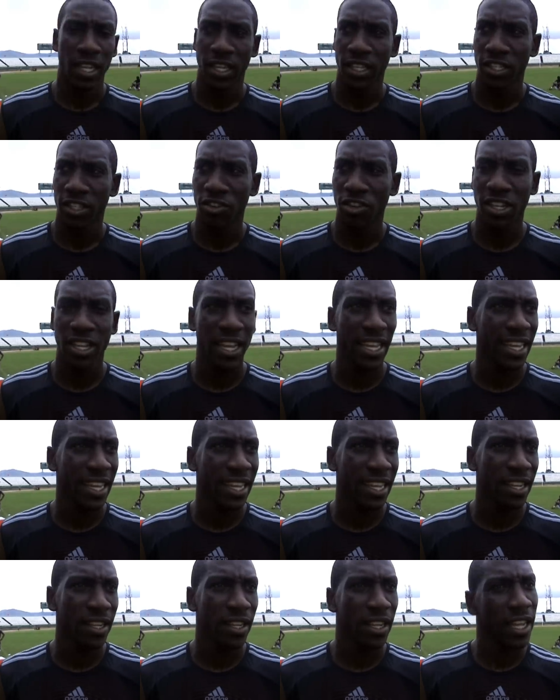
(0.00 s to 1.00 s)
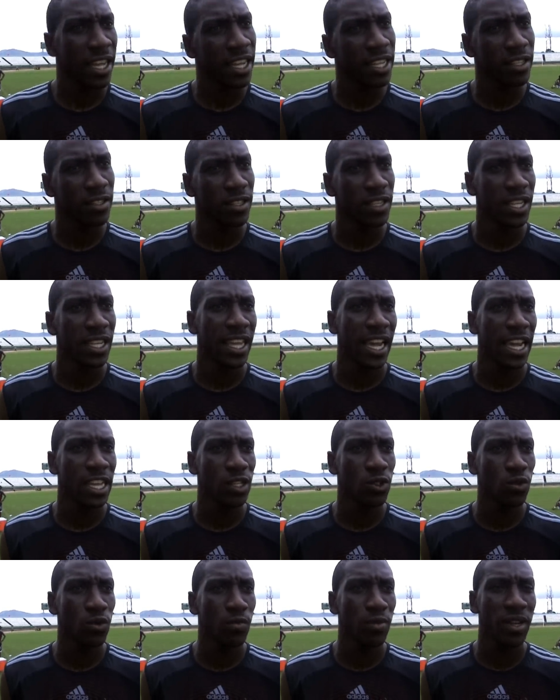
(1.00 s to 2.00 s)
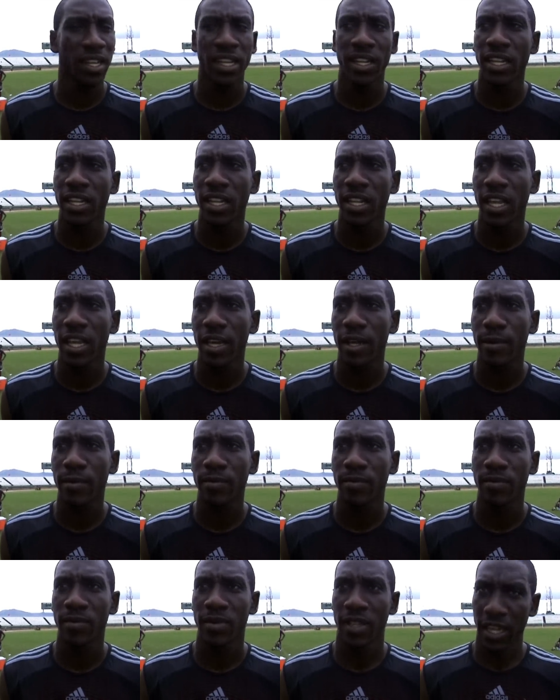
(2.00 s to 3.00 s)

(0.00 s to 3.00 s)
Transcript: straight ahead, and the guys who playing in the um,